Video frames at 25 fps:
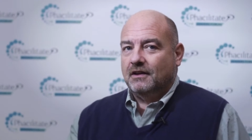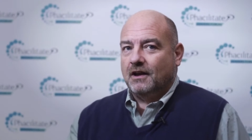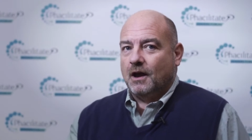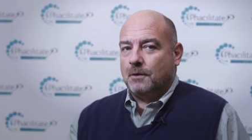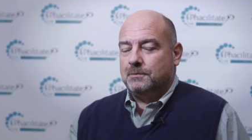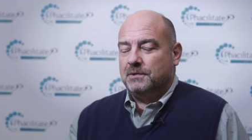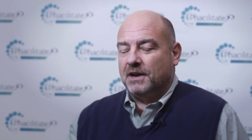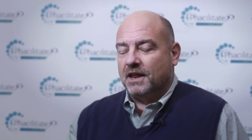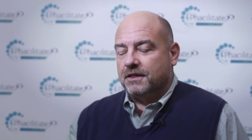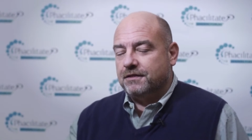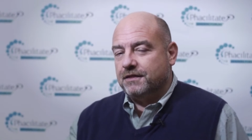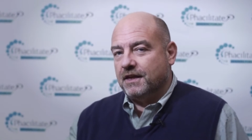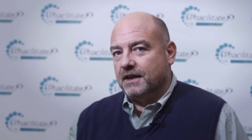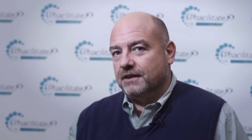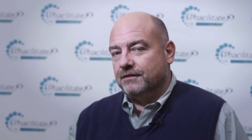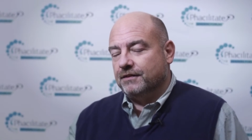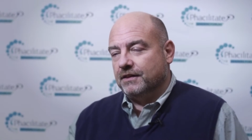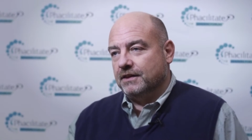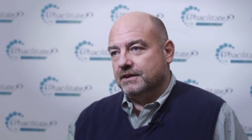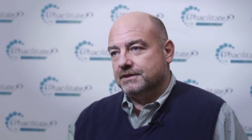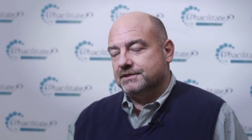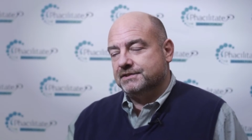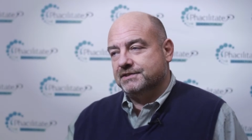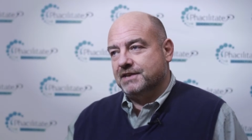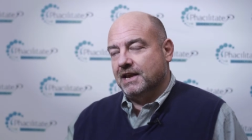I mean, I think
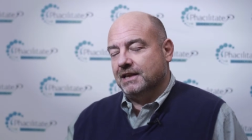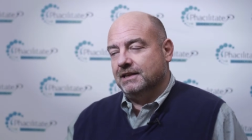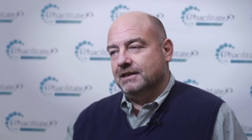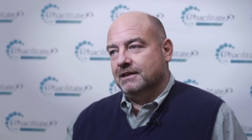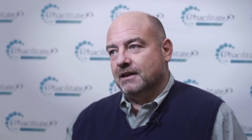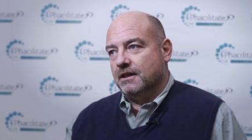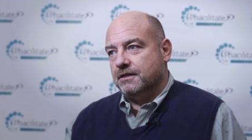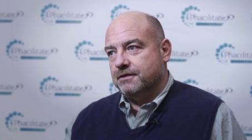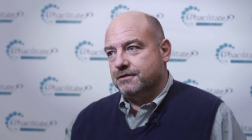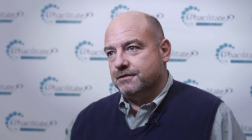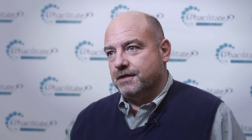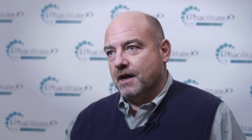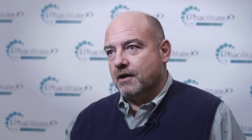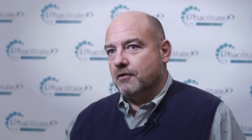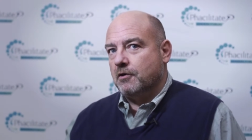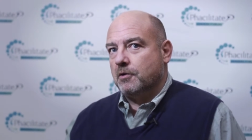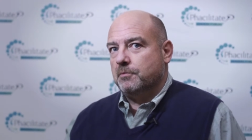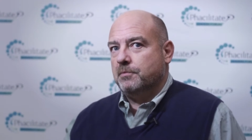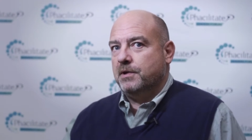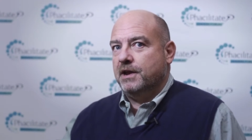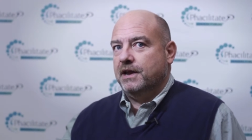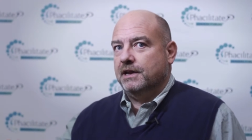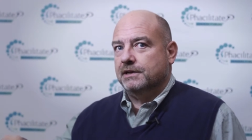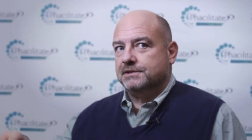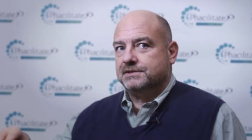that cellular
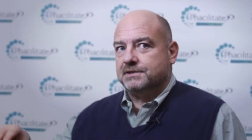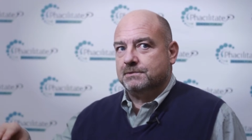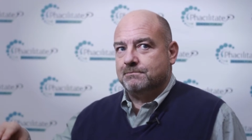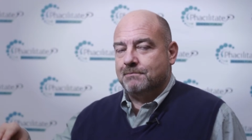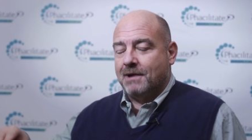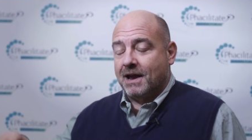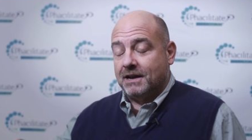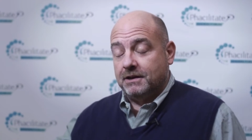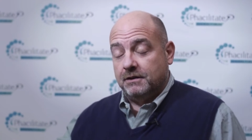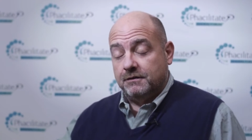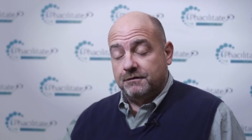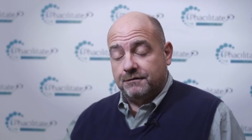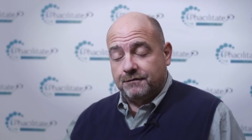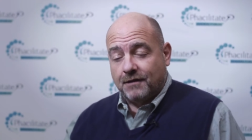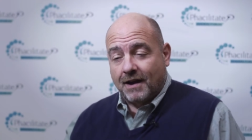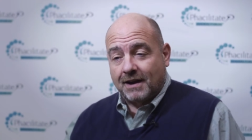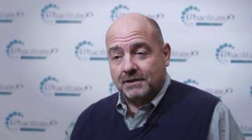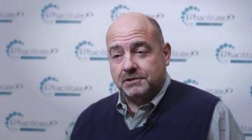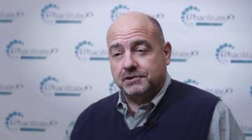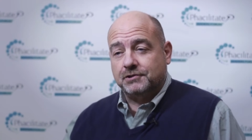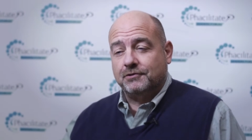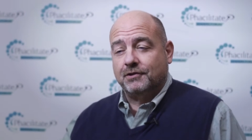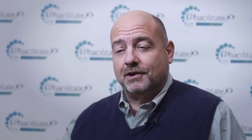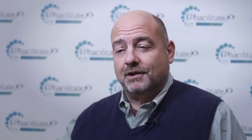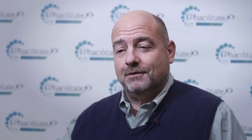therapy as a
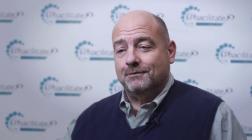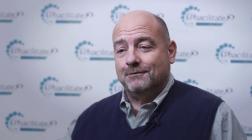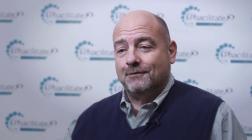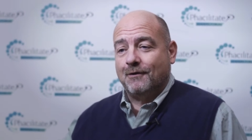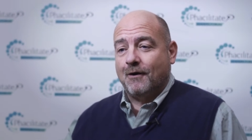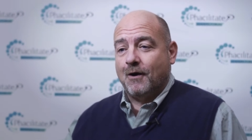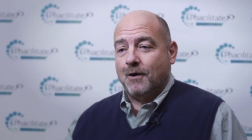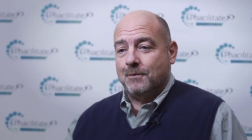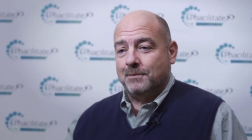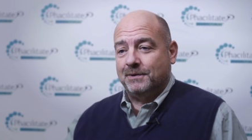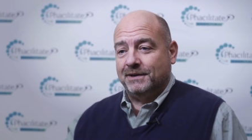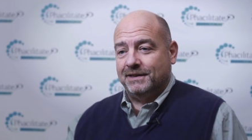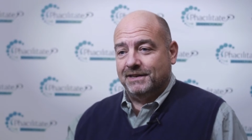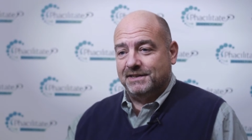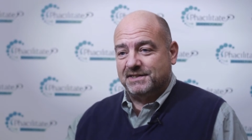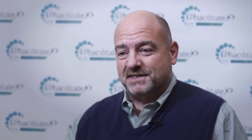manufacturing environment